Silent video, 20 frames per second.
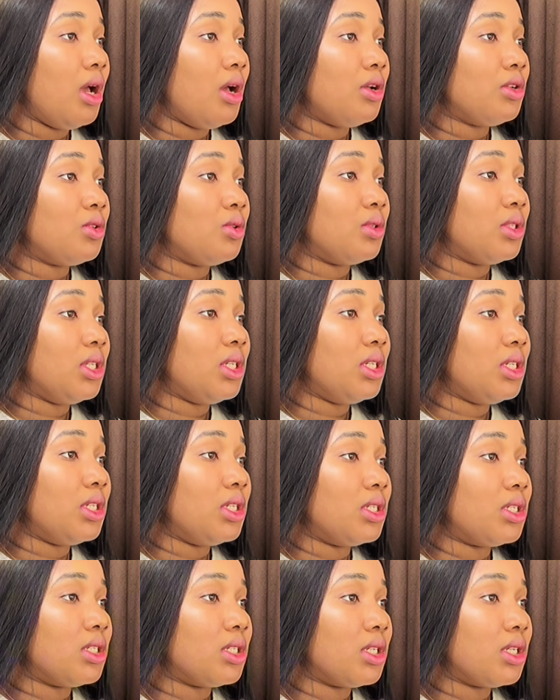So this
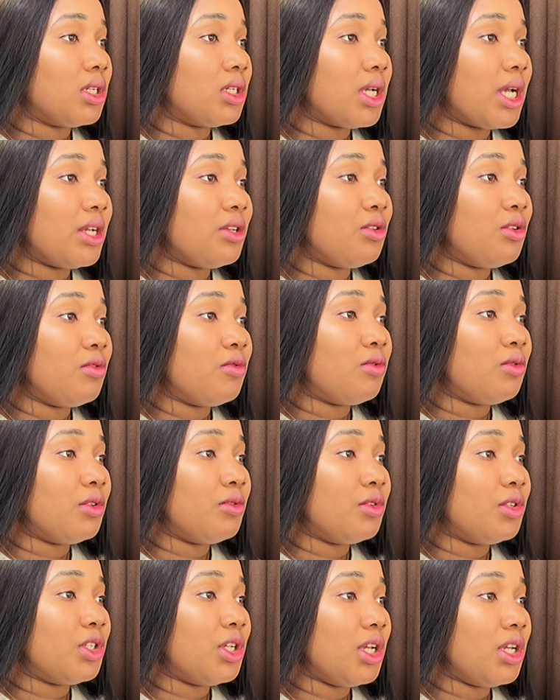is kind of, if
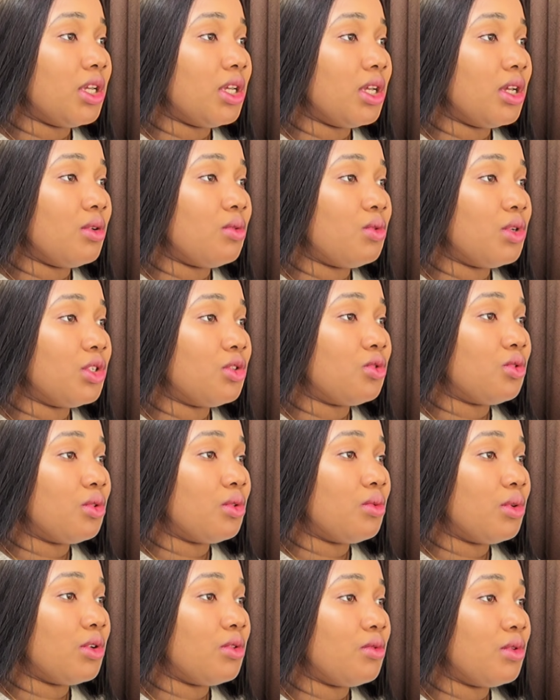you check here, risk to
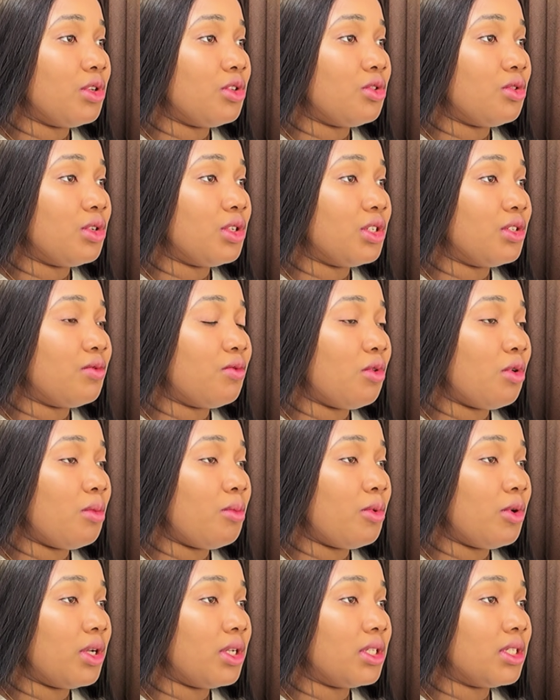reward ratio is
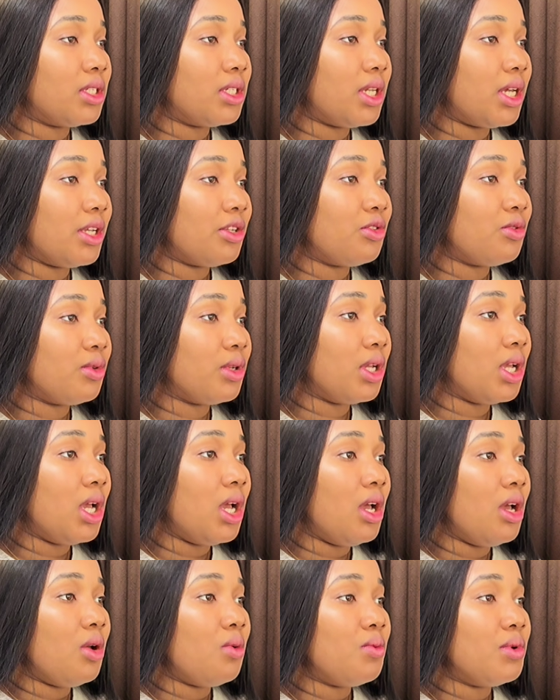4.93,
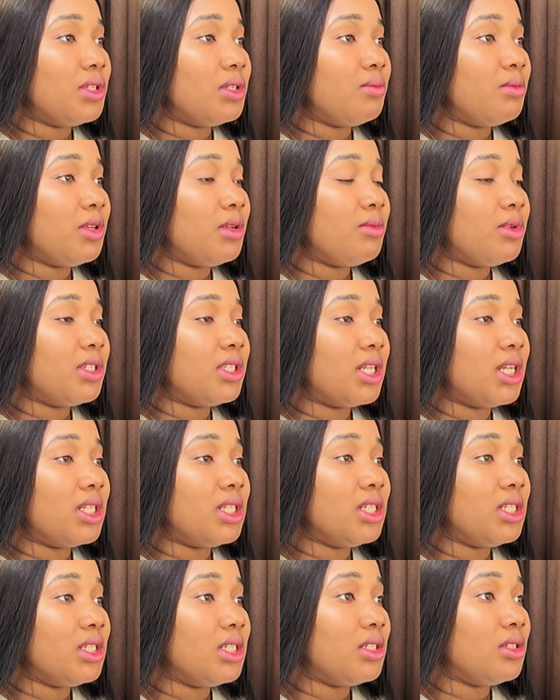which simply means that
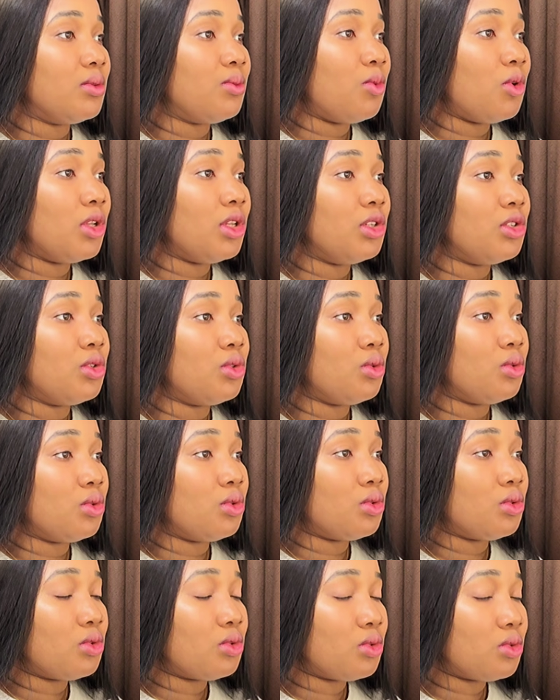this is
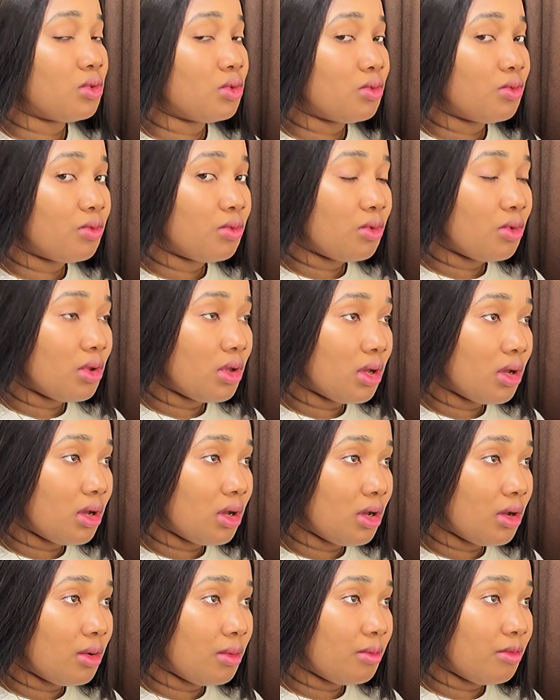
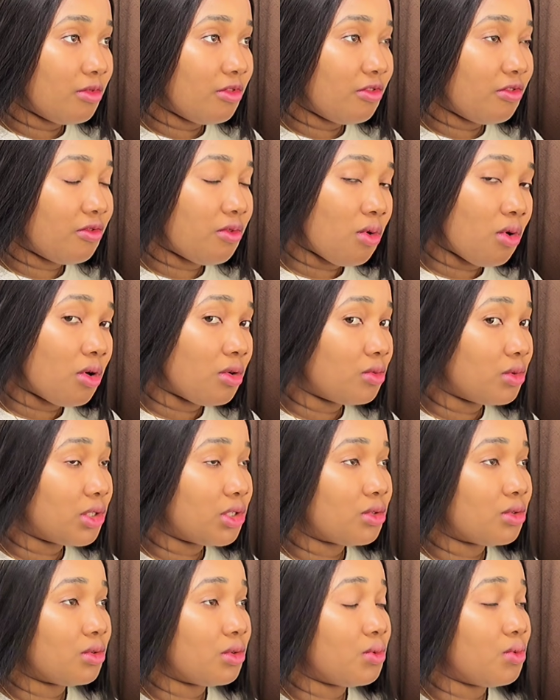1:4
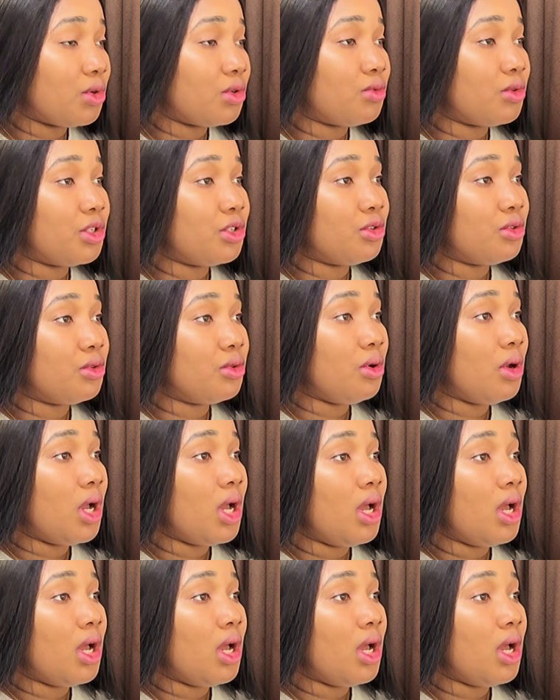risk to reward ratio.